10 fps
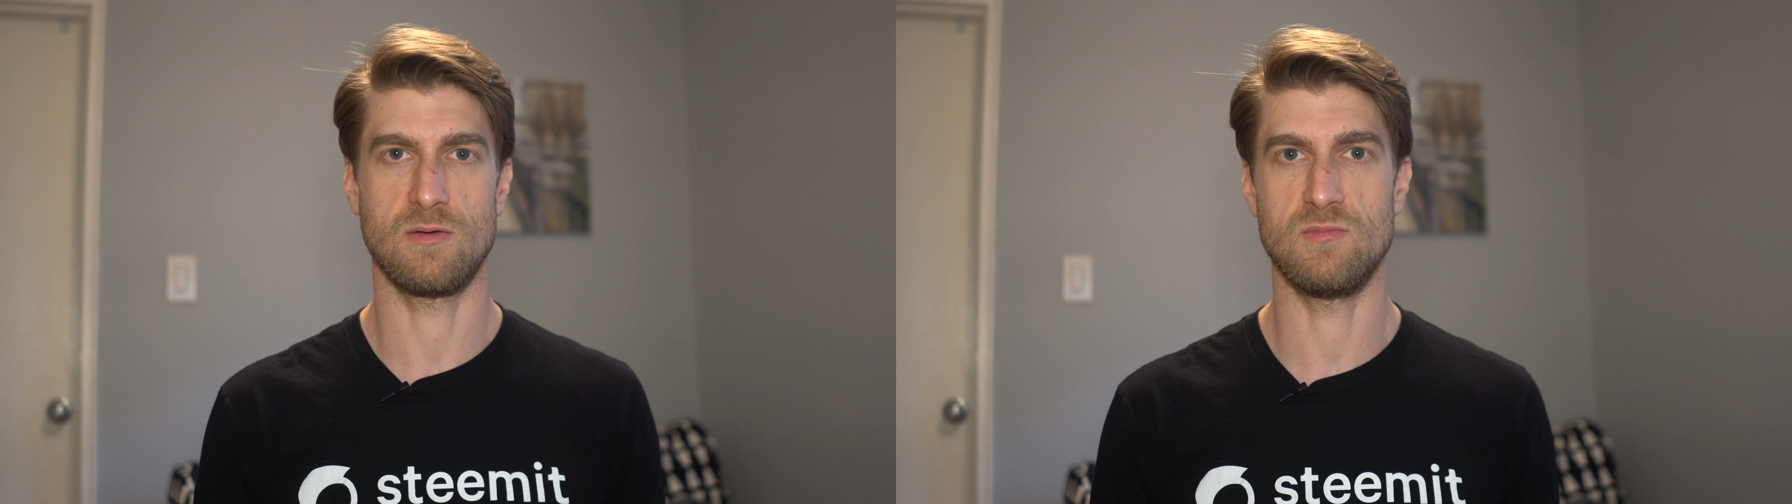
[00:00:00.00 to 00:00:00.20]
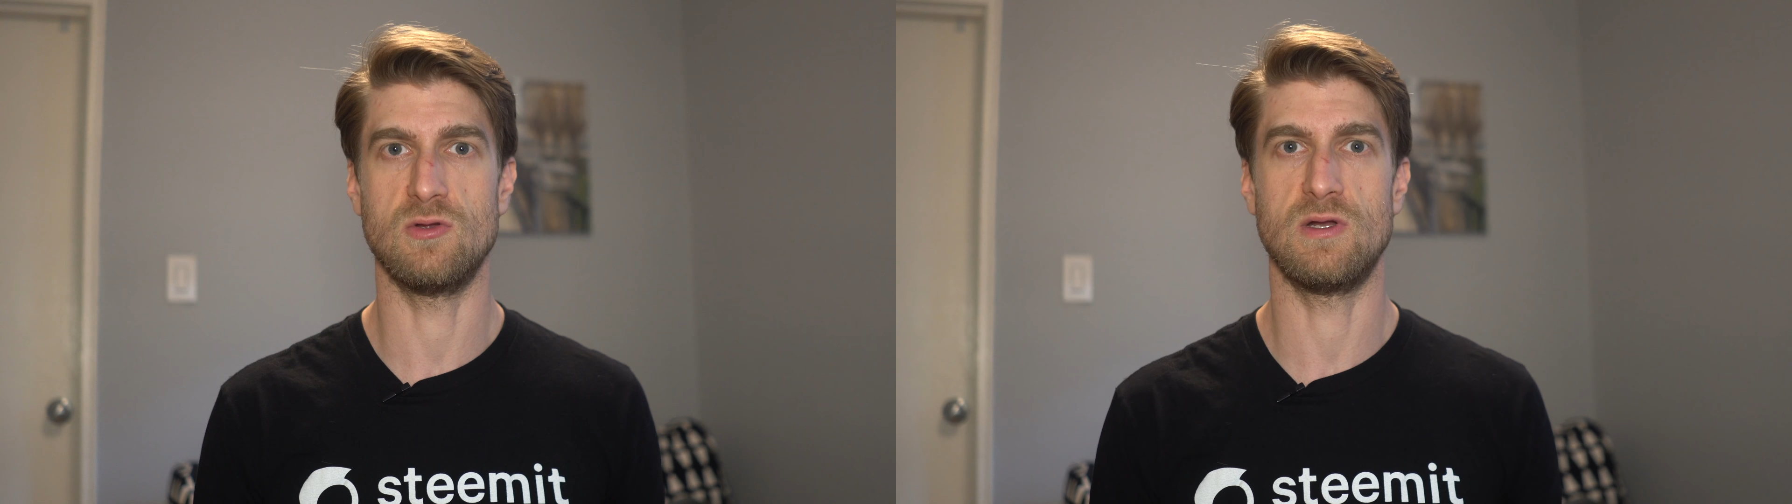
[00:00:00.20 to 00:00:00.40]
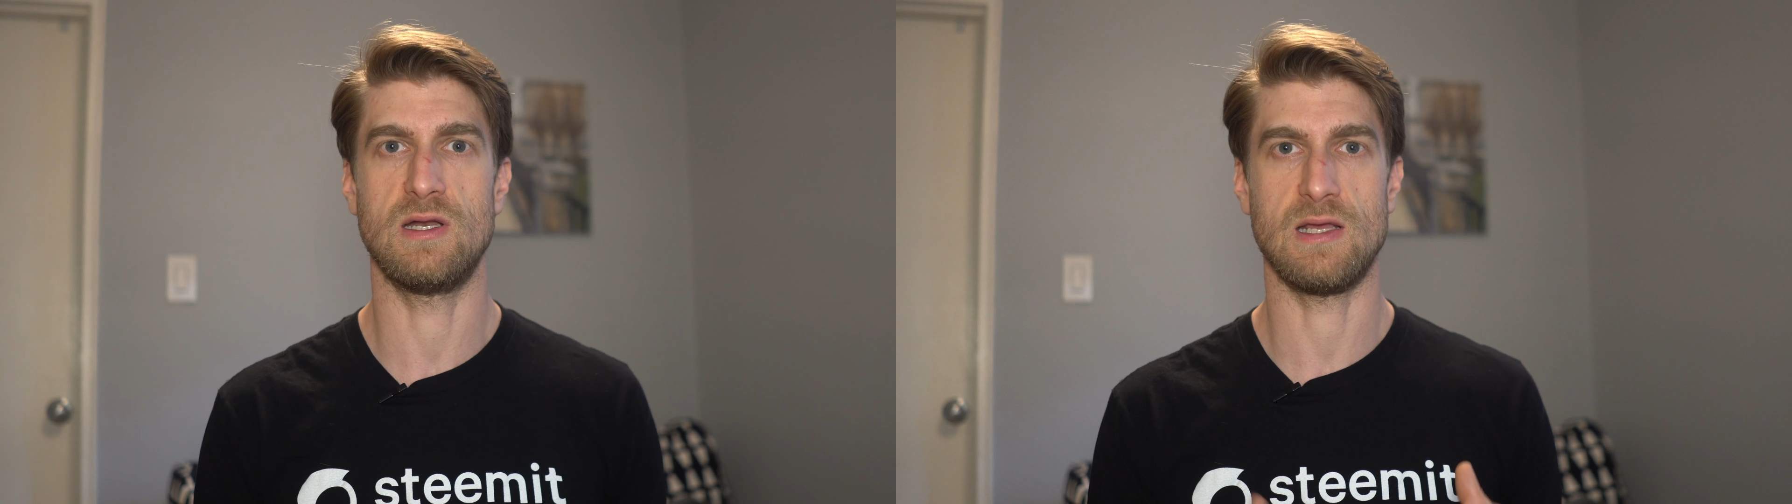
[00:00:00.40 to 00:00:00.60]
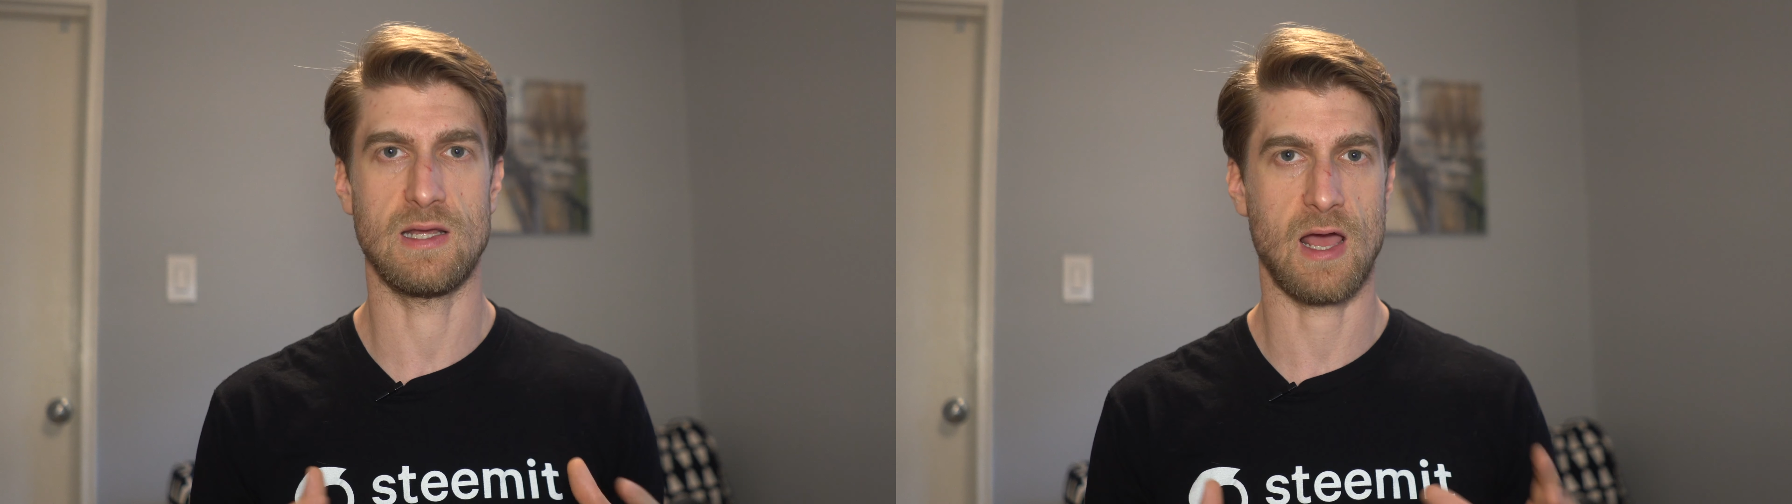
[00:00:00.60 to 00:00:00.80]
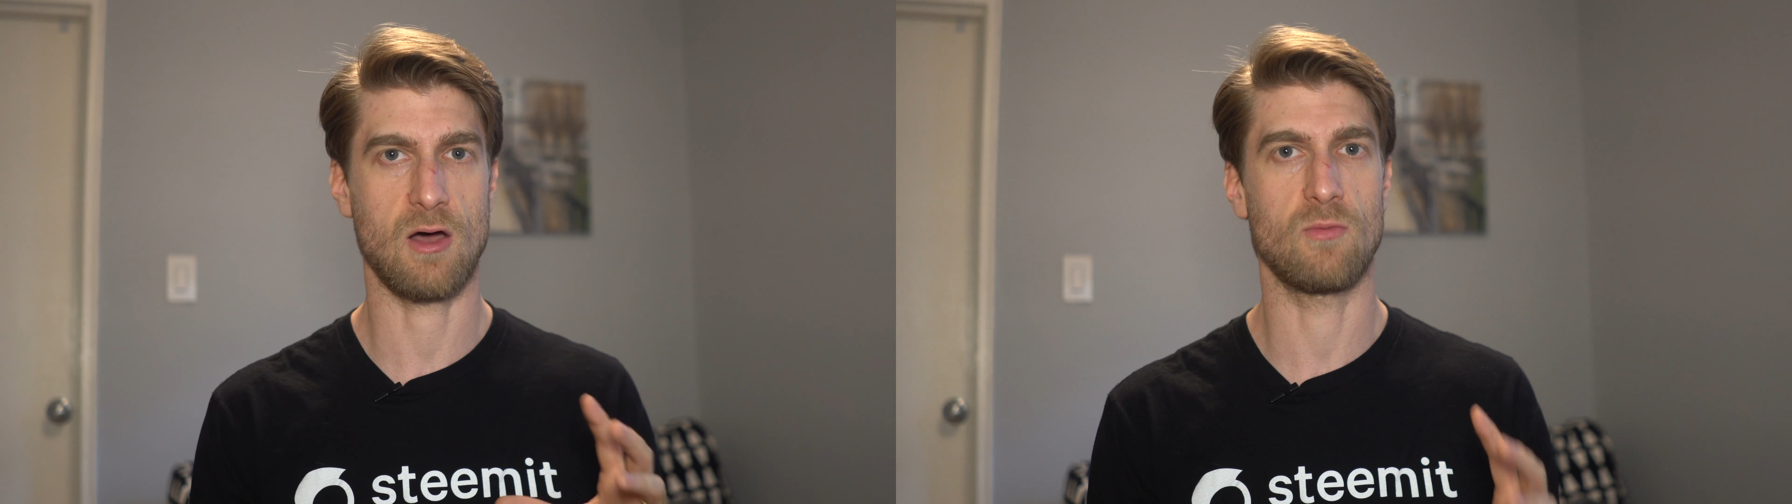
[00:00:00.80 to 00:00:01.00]
community
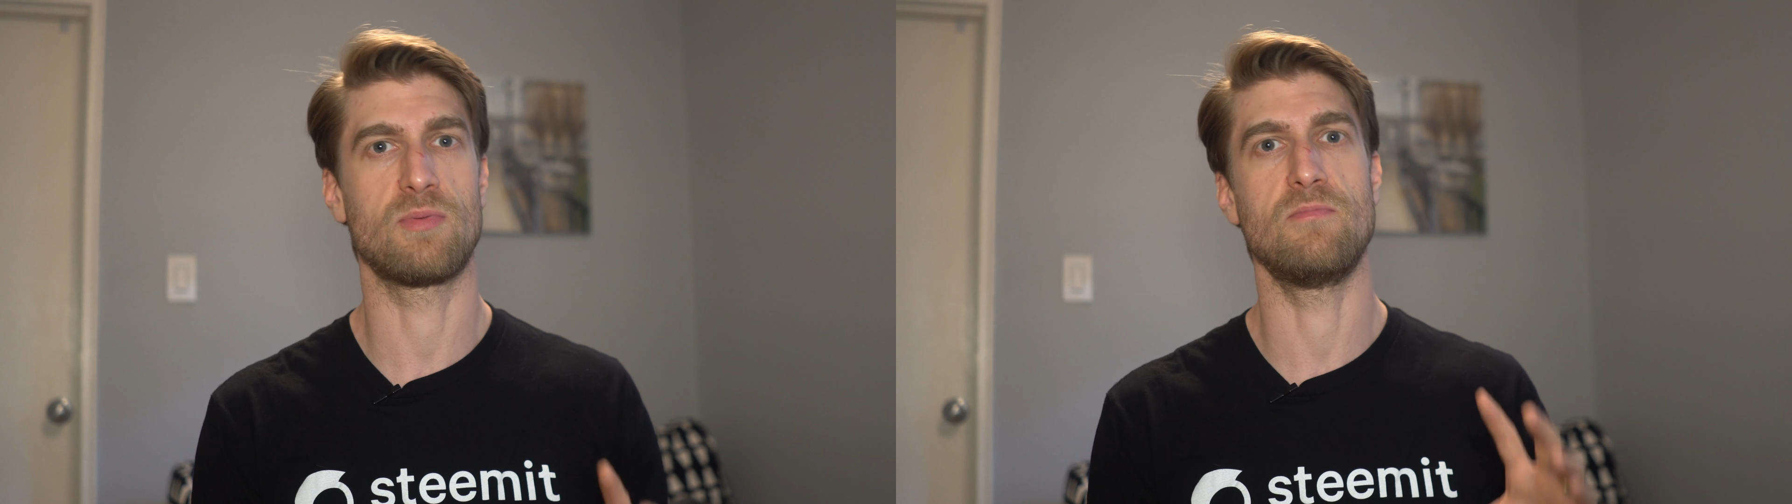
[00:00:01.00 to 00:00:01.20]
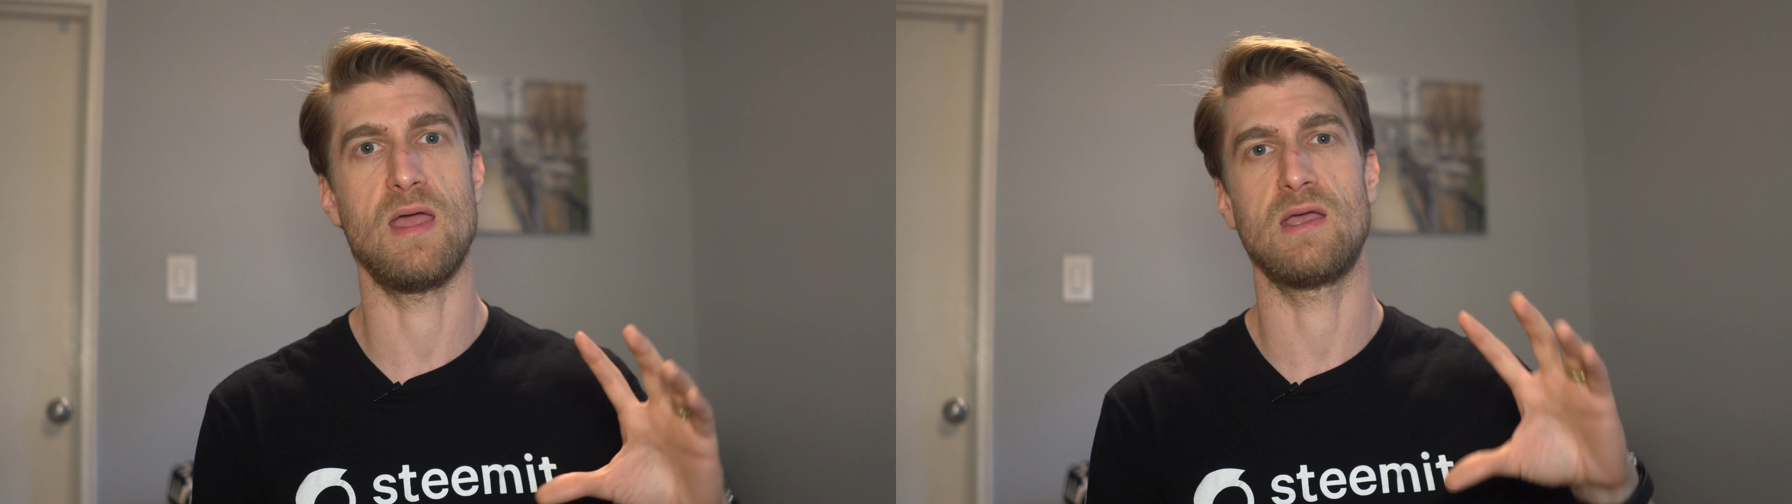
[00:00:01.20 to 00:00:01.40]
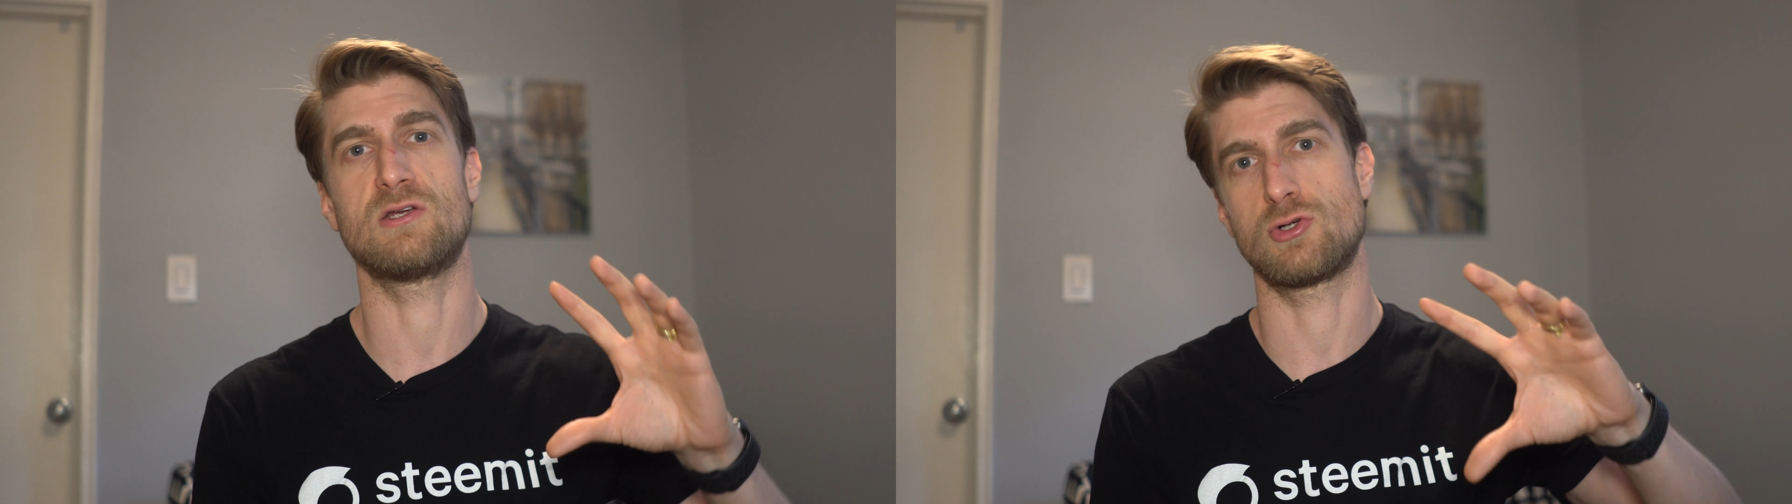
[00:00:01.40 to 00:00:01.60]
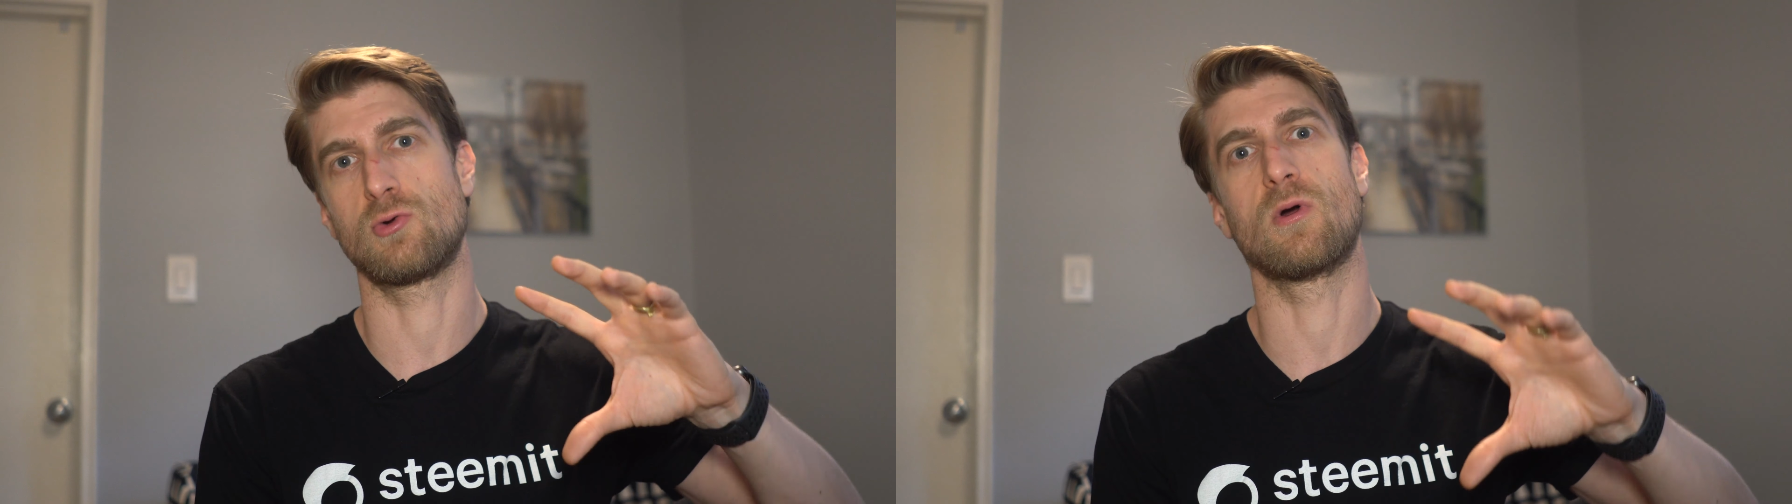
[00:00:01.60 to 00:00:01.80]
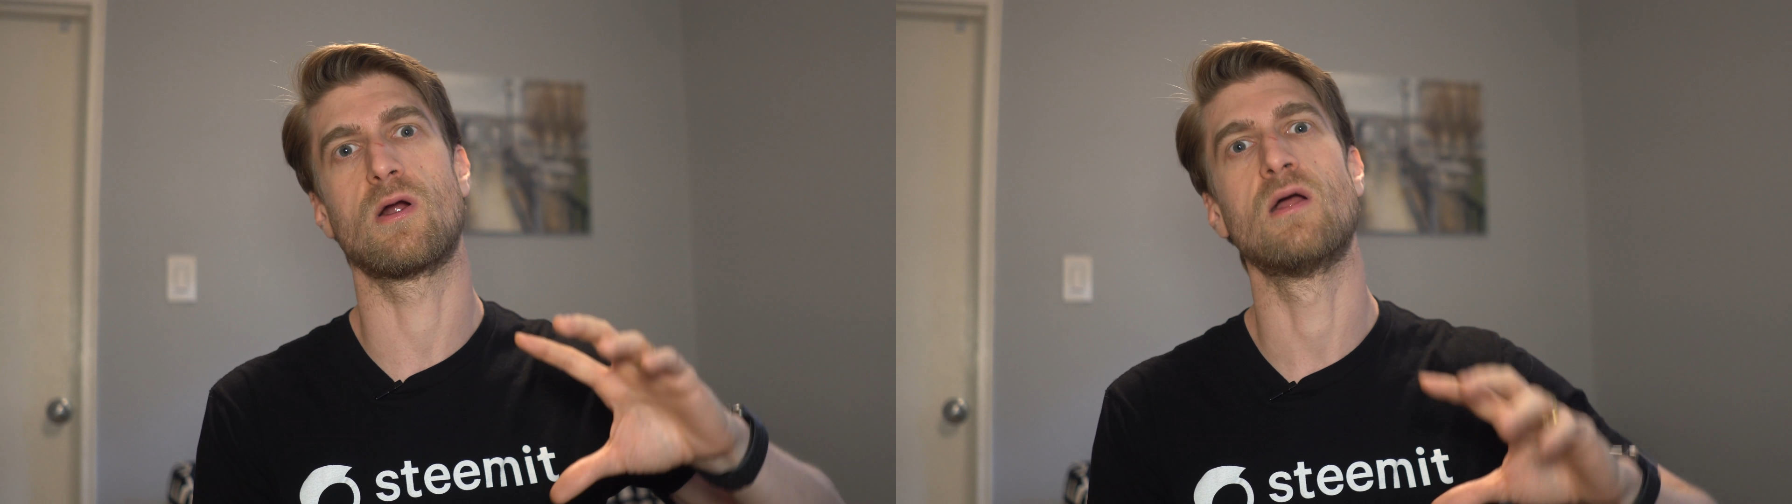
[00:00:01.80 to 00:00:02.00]
and help make
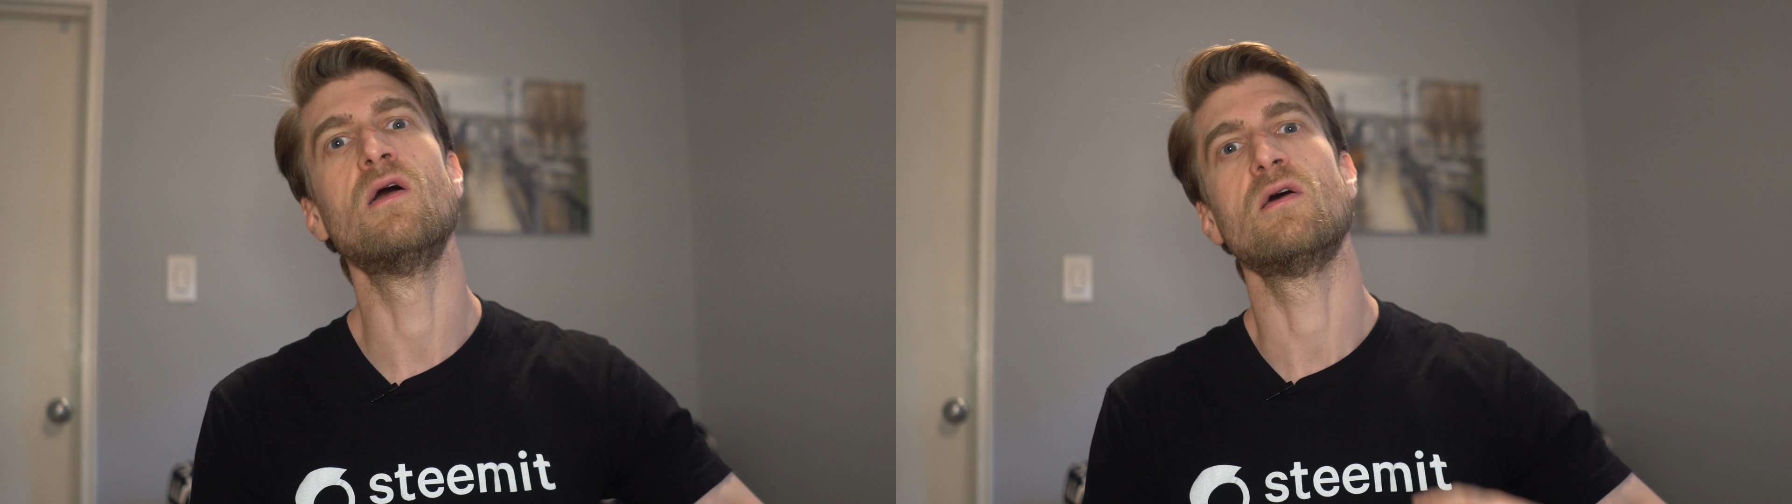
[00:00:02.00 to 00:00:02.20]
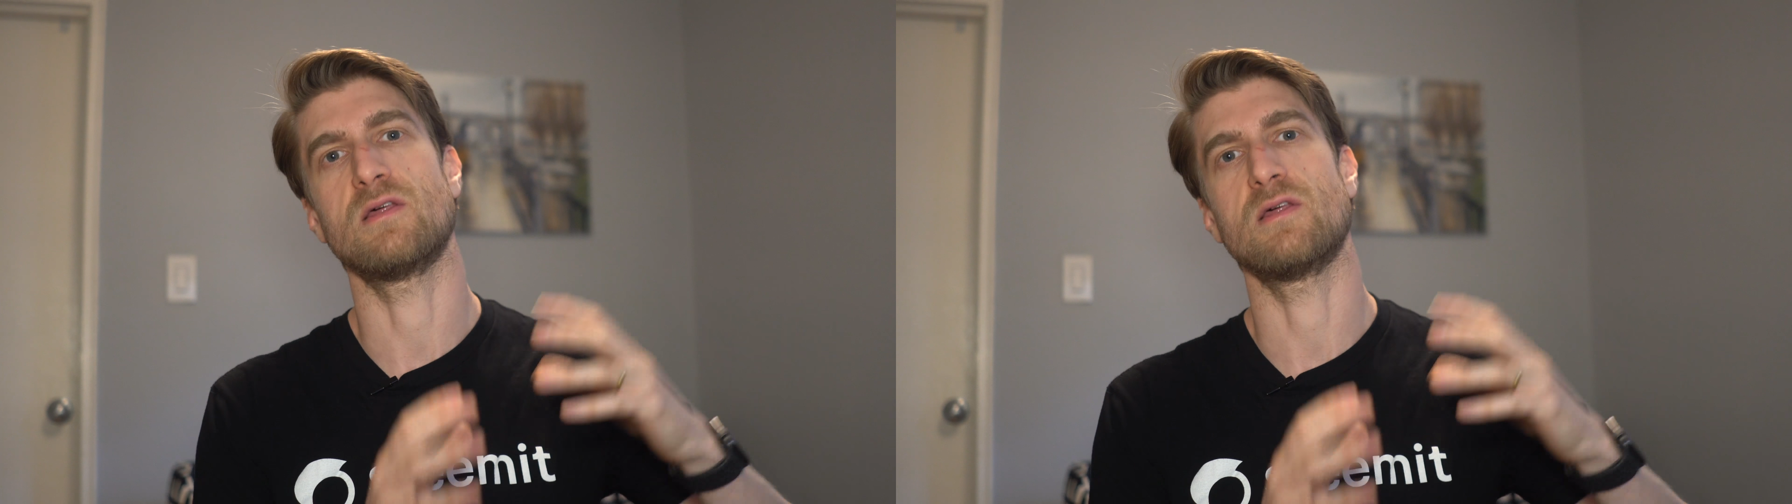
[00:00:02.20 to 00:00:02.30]
sure